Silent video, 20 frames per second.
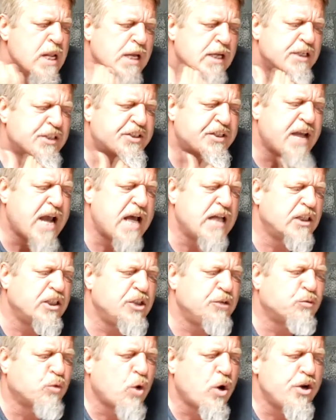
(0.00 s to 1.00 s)
Scott
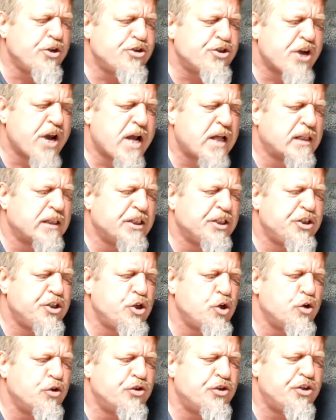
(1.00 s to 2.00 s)
Leroy Chally
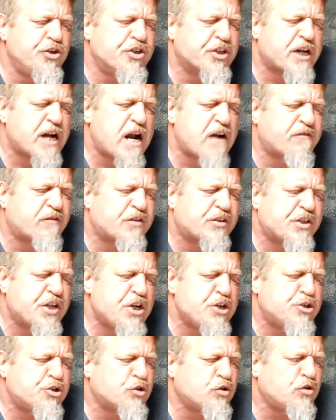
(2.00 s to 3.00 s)
uses a
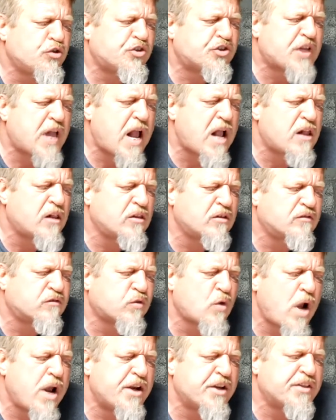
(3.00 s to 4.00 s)
conversational style of
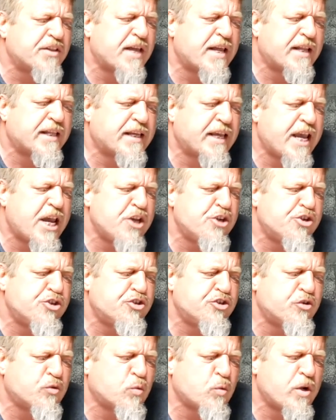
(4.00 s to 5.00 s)
writing that engages
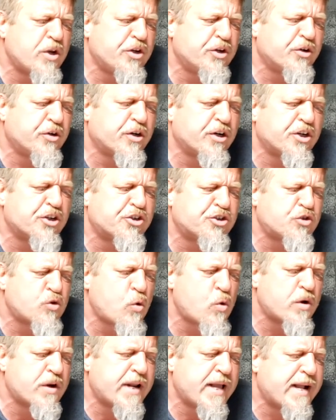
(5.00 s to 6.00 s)
the reader in a
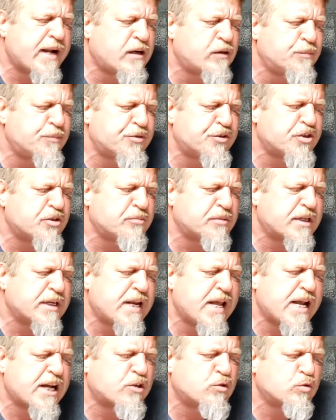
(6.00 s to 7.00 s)
story that helps them
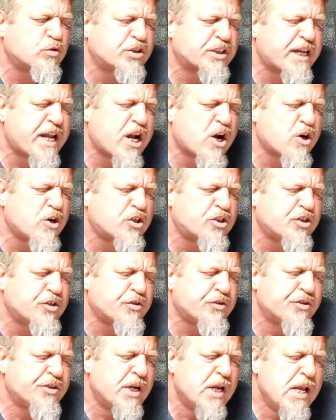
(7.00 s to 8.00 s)
connect with the
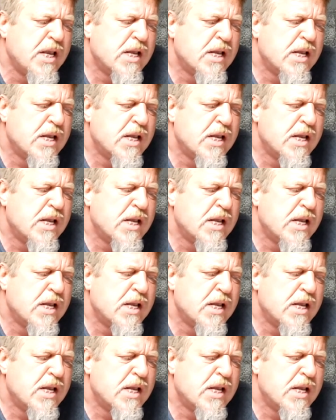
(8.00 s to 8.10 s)
characters.